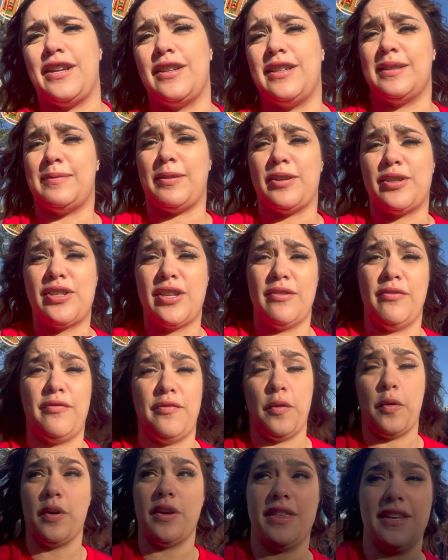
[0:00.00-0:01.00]
especially
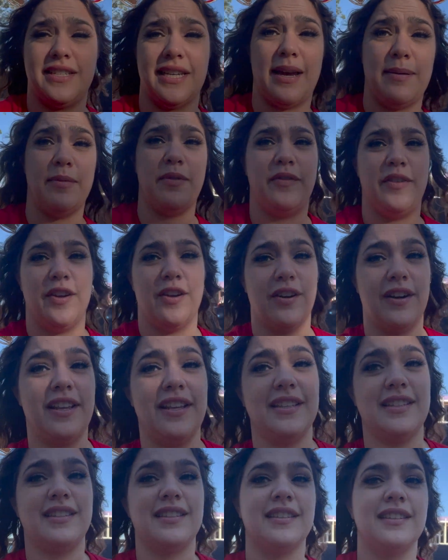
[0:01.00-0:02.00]
for the time of year it
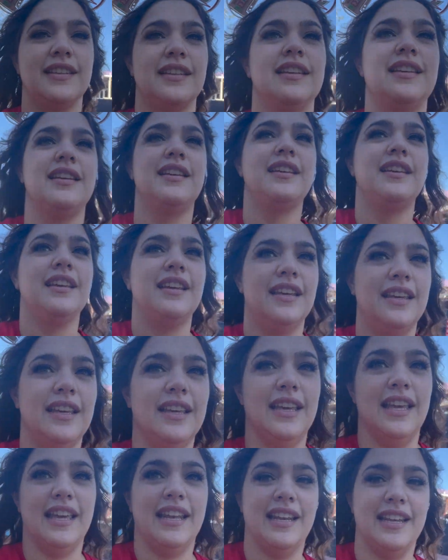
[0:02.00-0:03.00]
is.
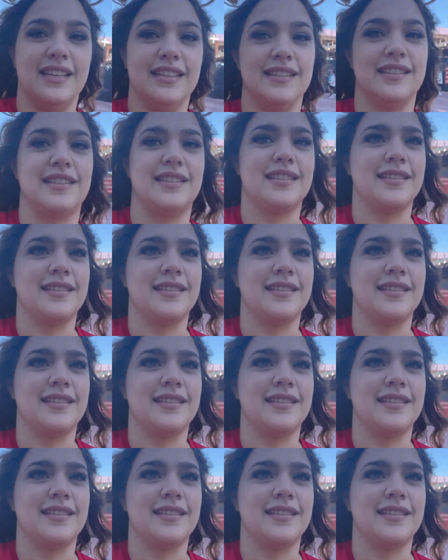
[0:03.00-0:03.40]
It is. Like,